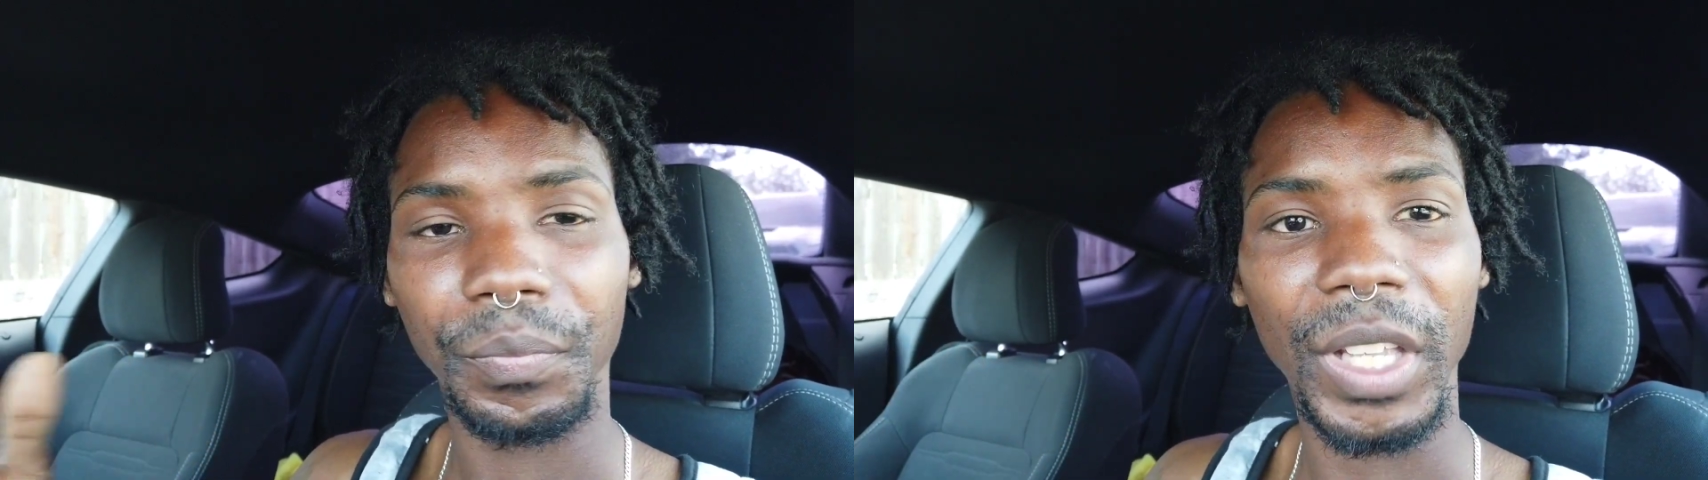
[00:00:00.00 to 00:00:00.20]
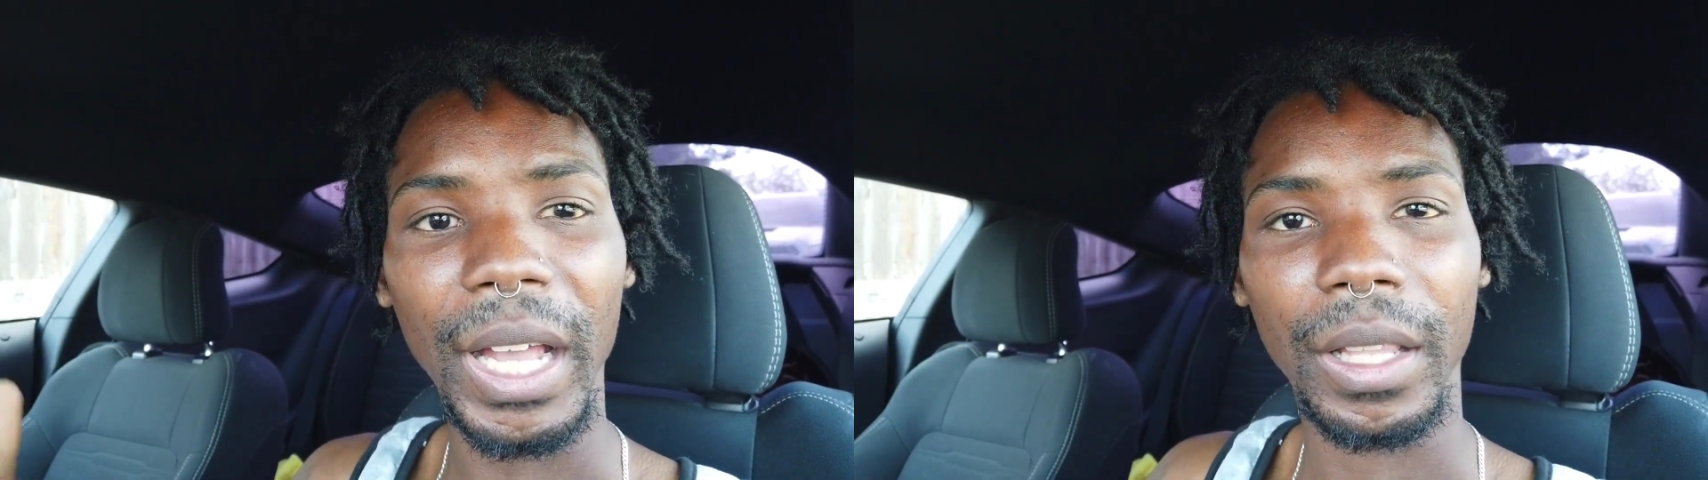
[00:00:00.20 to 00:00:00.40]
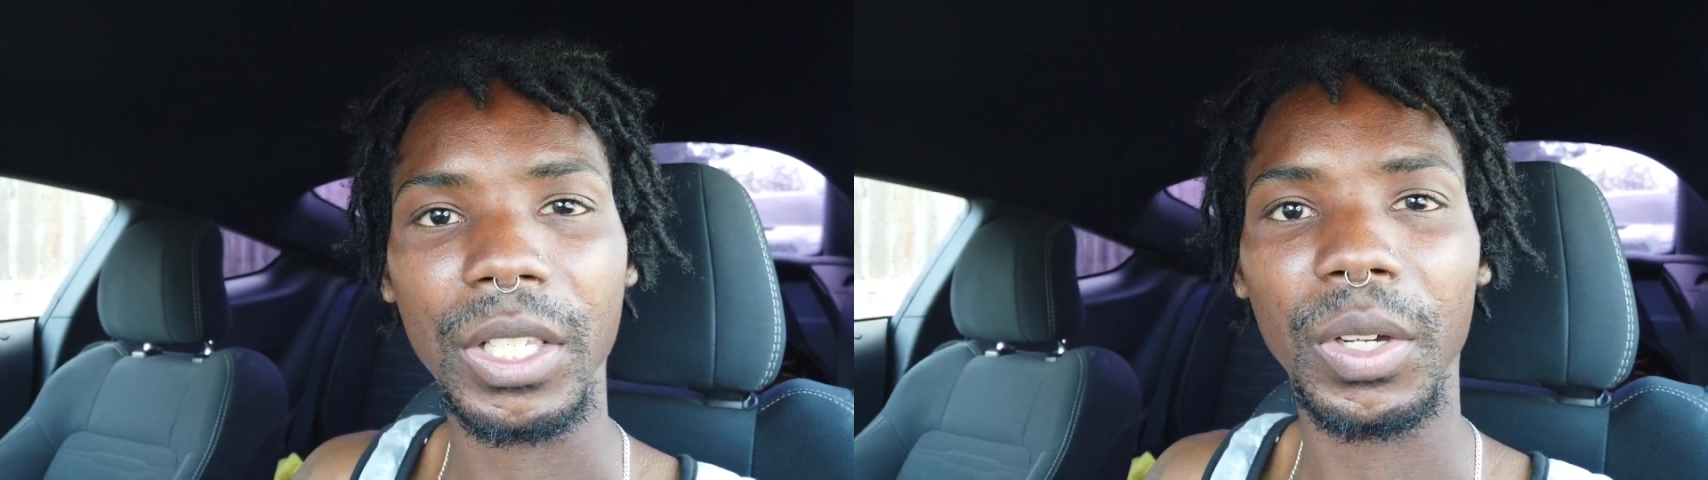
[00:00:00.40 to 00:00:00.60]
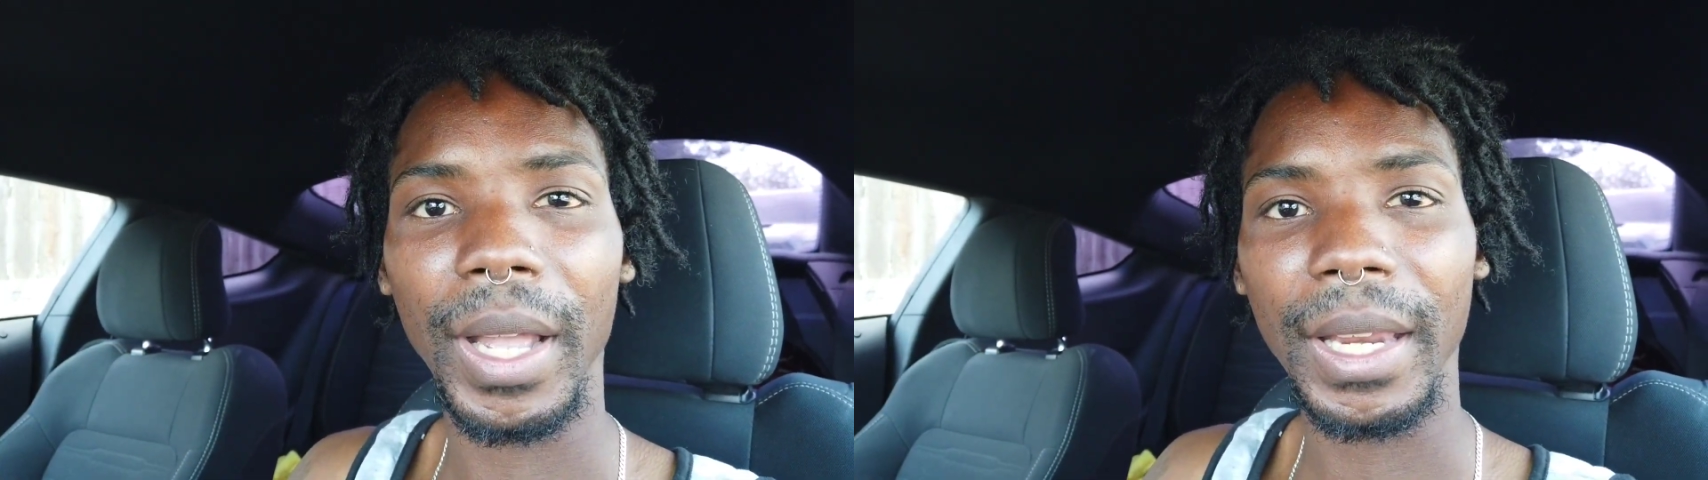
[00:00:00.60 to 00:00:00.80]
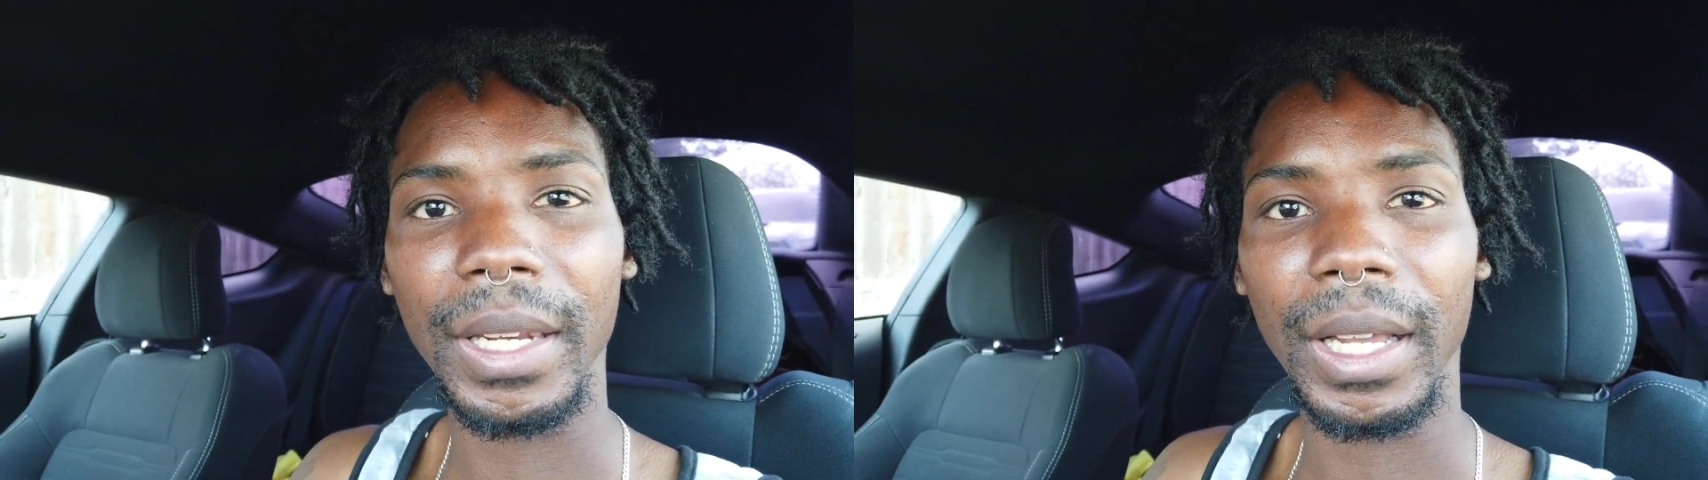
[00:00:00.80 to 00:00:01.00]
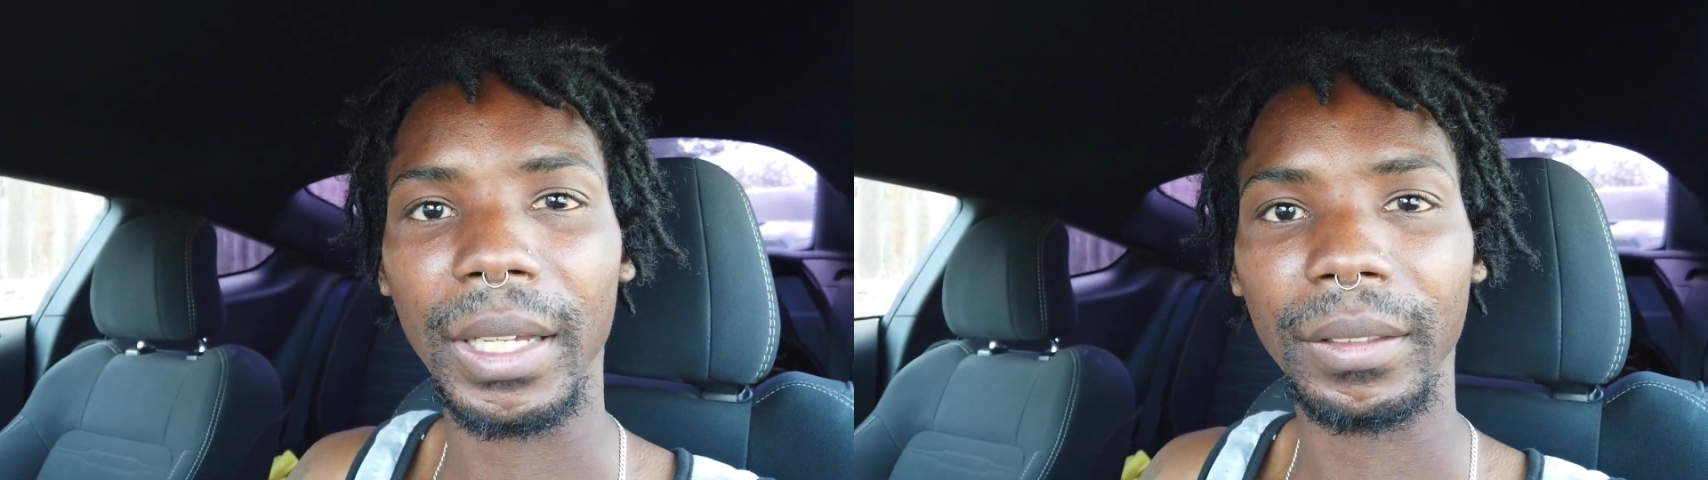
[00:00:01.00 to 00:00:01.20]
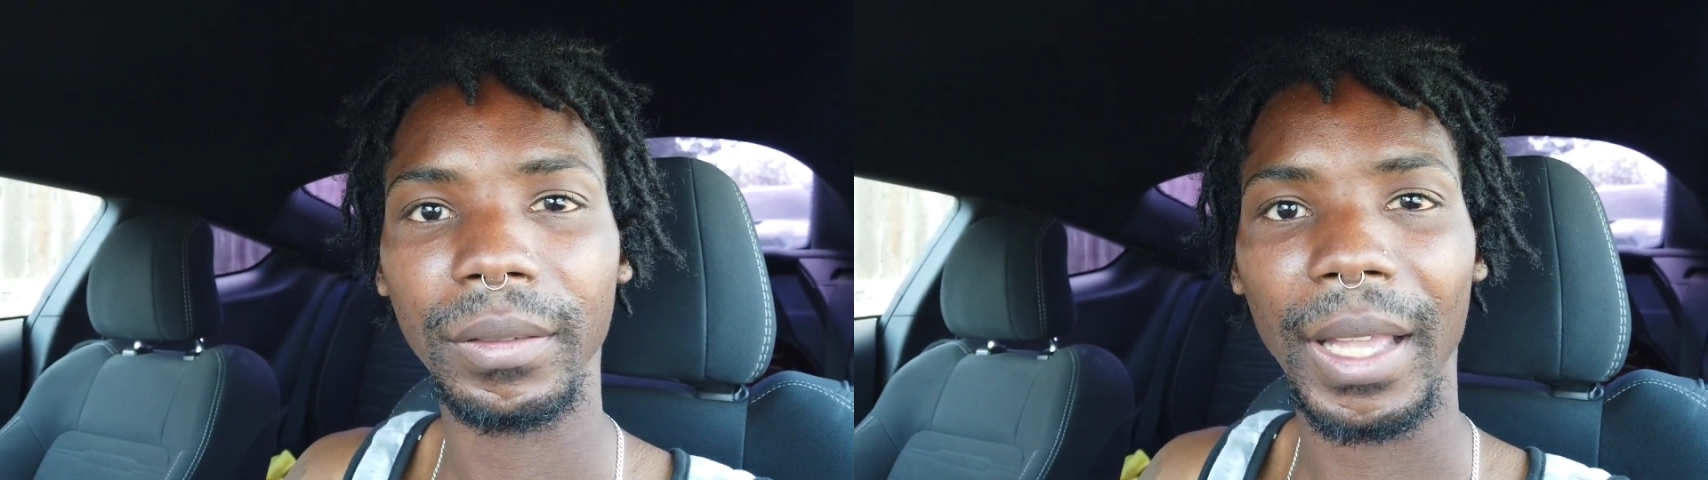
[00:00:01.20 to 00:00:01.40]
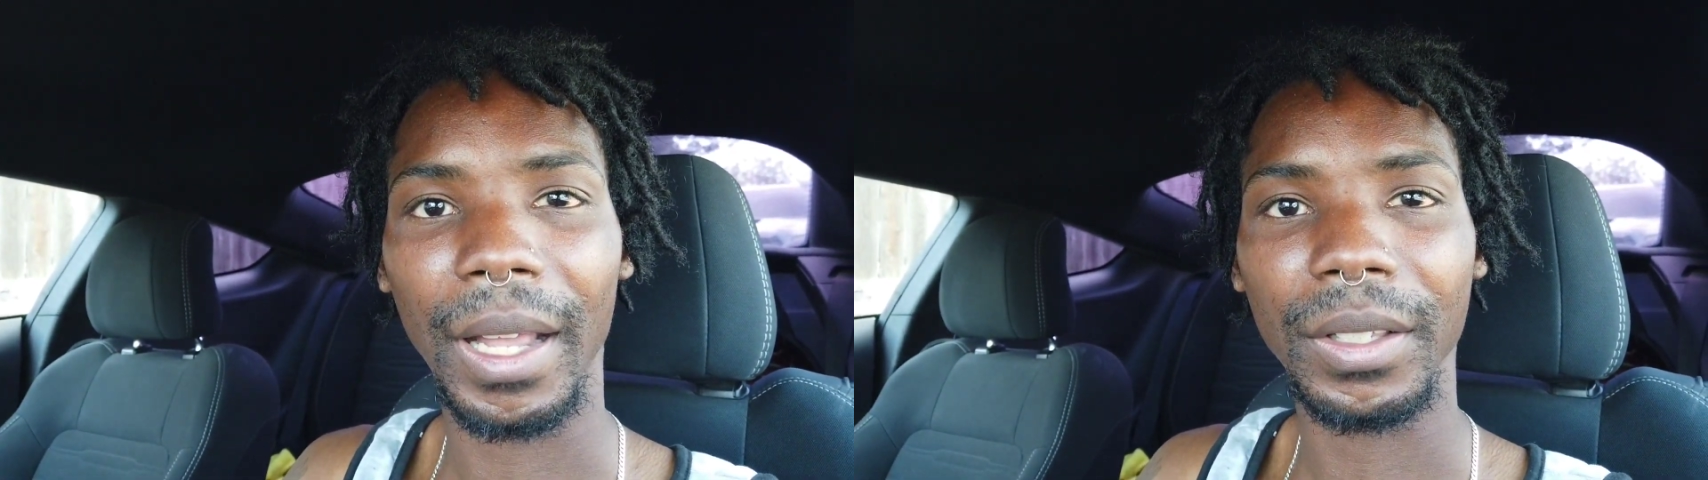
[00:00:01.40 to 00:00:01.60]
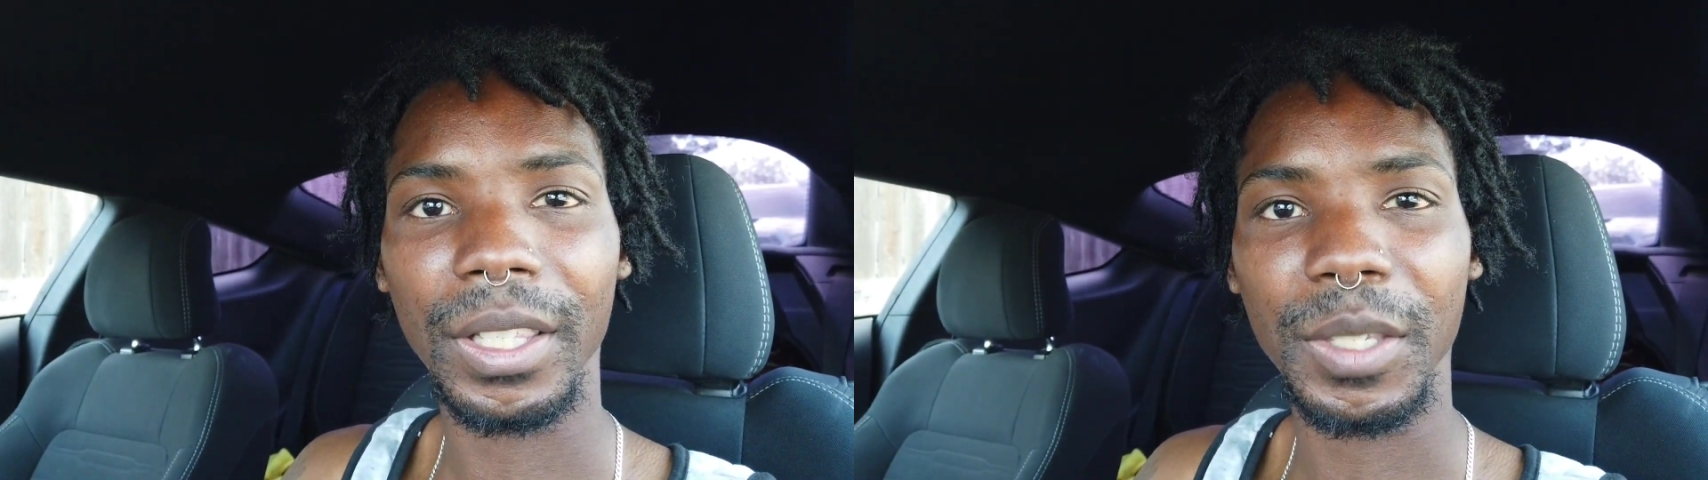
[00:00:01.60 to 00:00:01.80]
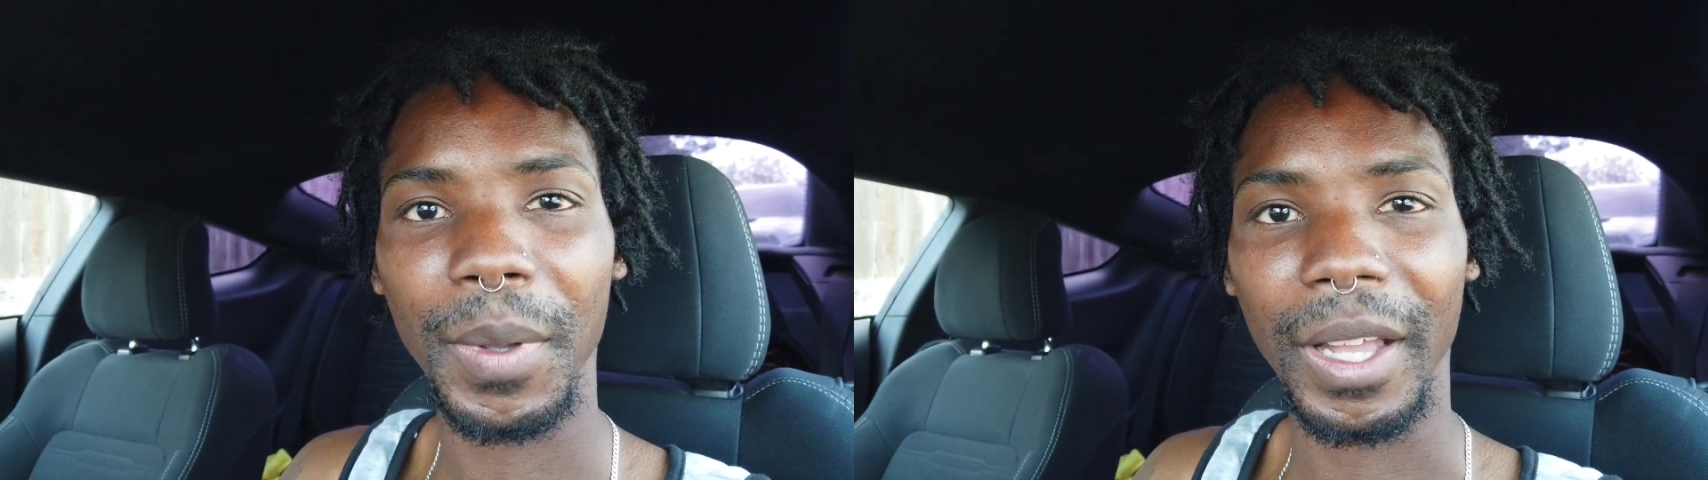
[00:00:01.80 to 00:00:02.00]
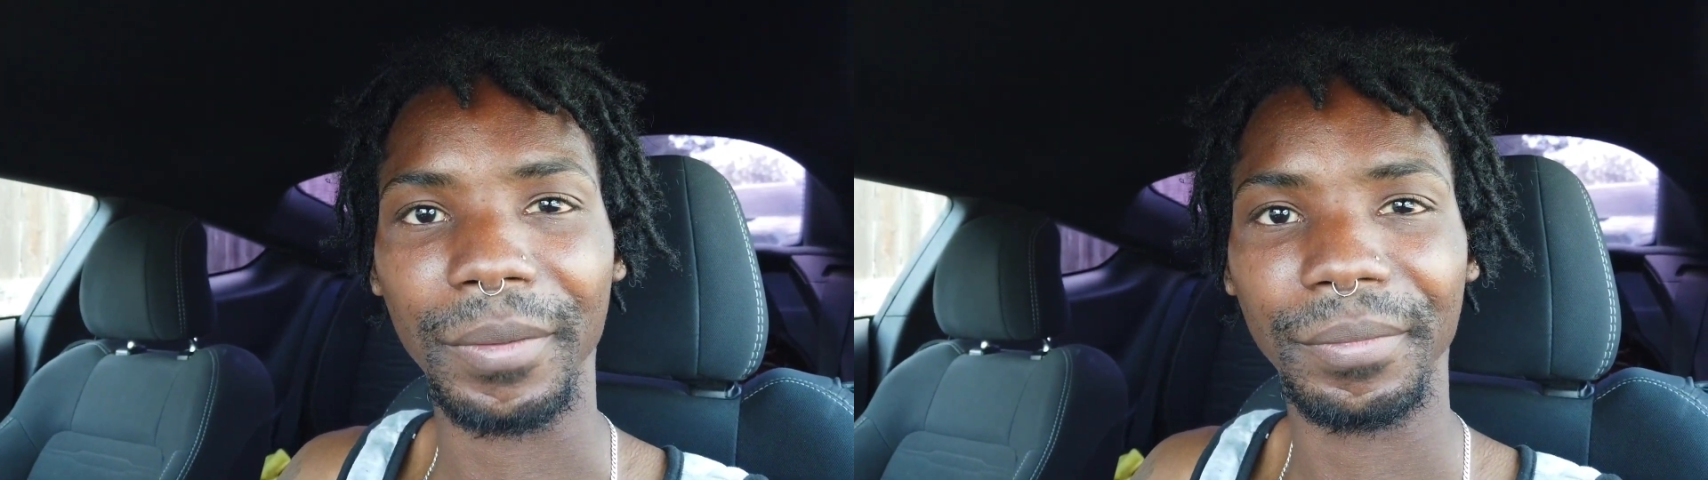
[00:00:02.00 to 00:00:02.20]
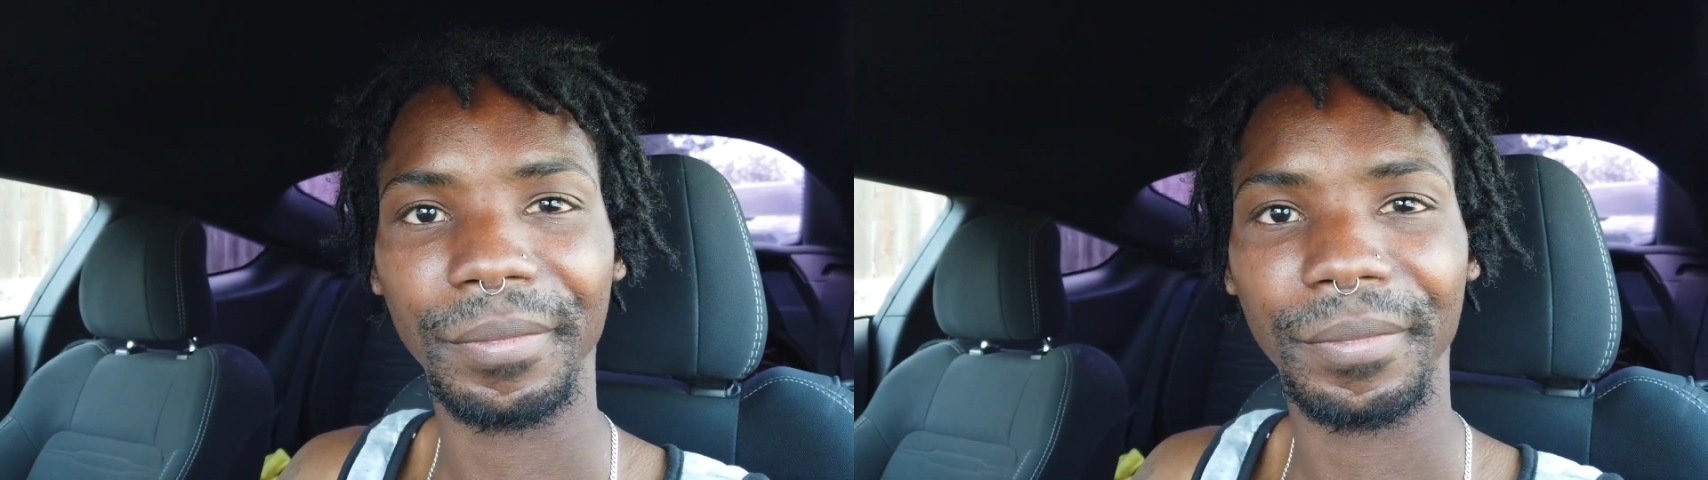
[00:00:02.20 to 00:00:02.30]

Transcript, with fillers: yeah, let's go ahead and uh, head out to the spot.